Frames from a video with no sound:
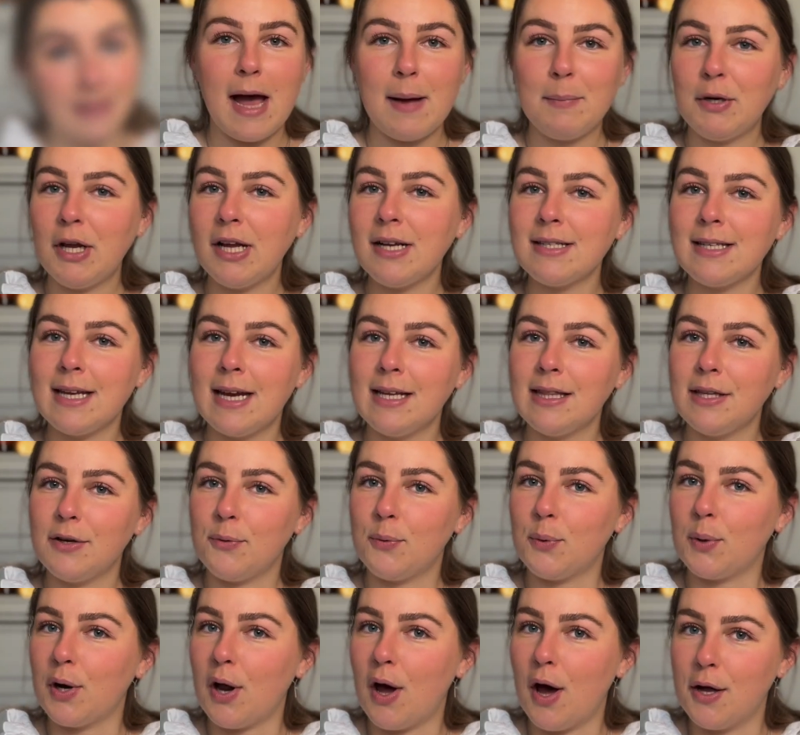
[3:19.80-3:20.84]
I'm not saying they're
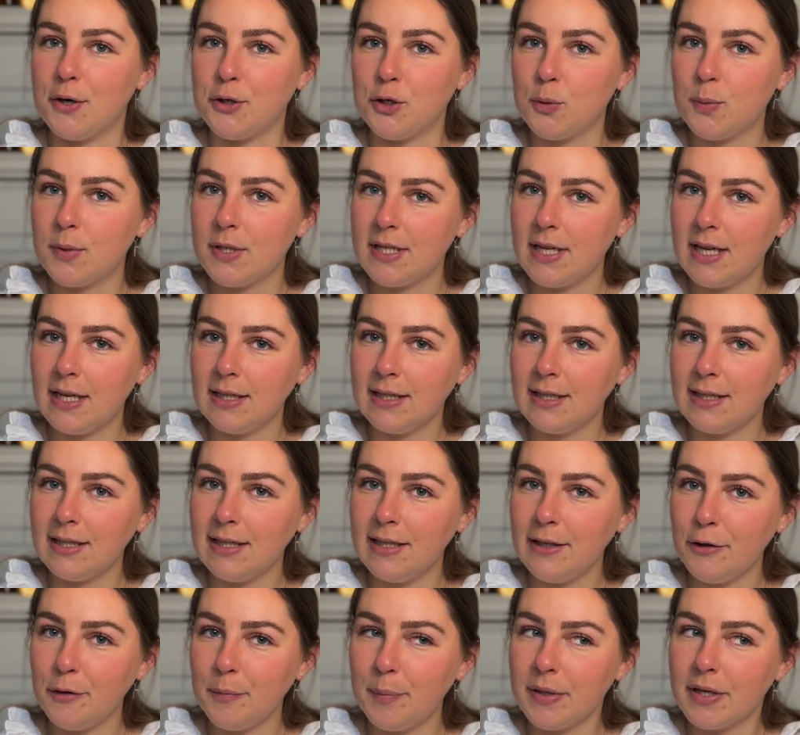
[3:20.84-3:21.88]
100%
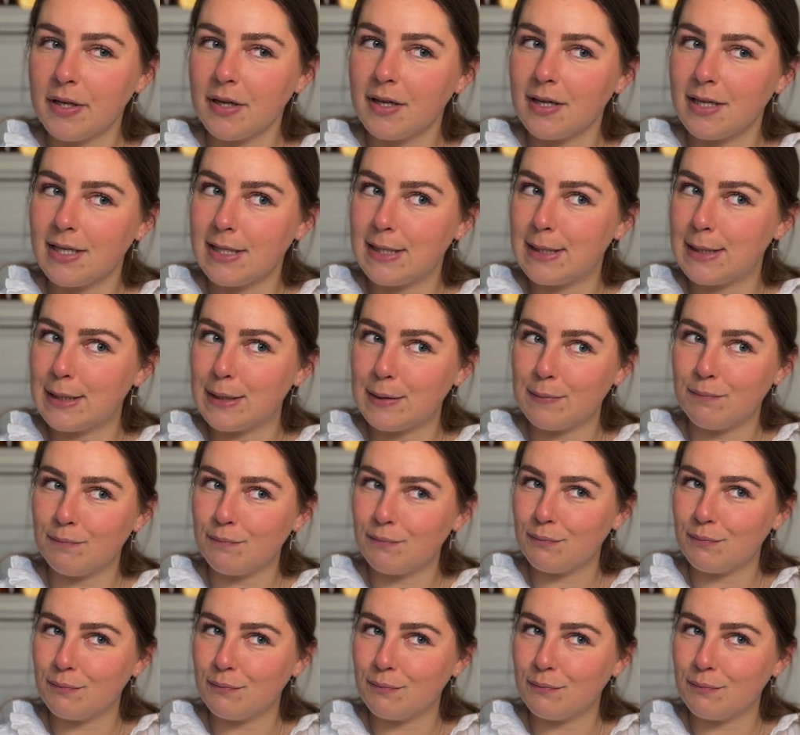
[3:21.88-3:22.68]
clear, because